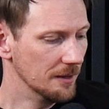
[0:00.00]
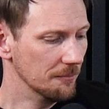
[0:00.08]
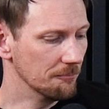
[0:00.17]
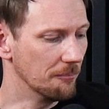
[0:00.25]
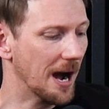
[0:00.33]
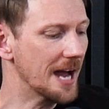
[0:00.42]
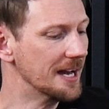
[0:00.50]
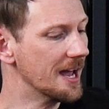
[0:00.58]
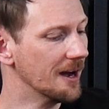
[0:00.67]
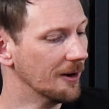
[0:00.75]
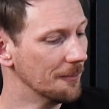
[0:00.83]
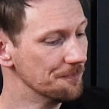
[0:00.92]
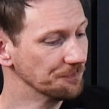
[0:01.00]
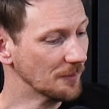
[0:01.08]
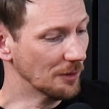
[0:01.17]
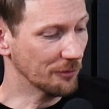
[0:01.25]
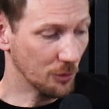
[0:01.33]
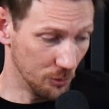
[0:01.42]
By now,
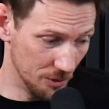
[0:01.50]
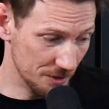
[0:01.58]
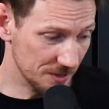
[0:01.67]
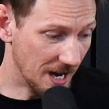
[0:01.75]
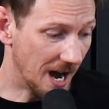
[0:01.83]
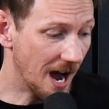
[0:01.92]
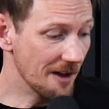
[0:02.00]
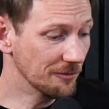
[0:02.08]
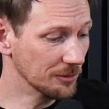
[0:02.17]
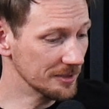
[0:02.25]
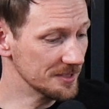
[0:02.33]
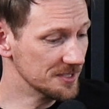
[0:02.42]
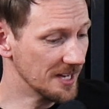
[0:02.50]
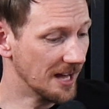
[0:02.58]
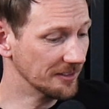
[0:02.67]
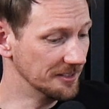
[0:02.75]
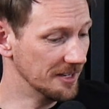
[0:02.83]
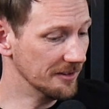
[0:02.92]
of course, Ivor and
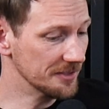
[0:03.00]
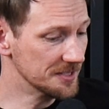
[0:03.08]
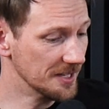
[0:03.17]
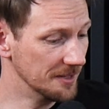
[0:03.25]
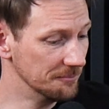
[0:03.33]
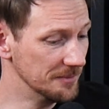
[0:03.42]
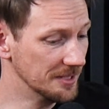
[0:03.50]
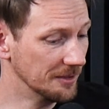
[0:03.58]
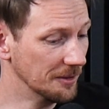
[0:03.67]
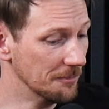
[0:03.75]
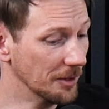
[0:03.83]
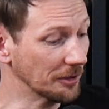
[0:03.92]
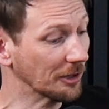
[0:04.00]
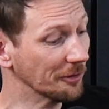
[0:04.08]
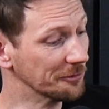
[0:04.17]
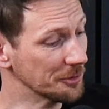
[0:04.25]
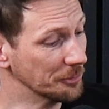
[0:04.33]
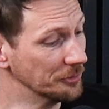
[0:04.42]
Sally Davis had become
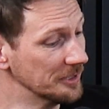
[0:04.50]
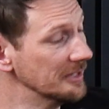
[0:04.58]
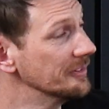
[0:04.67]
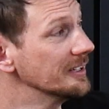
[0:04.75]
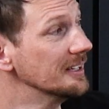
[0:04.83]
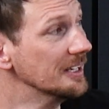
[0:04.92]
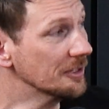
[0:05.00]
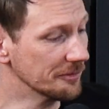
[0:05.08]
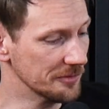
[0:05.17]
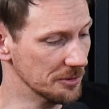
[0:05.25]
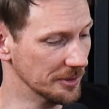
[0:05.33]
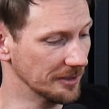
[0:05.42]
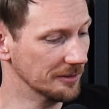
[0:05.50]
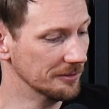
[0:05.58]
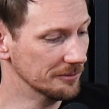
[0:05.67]
uncomfortable even interviewing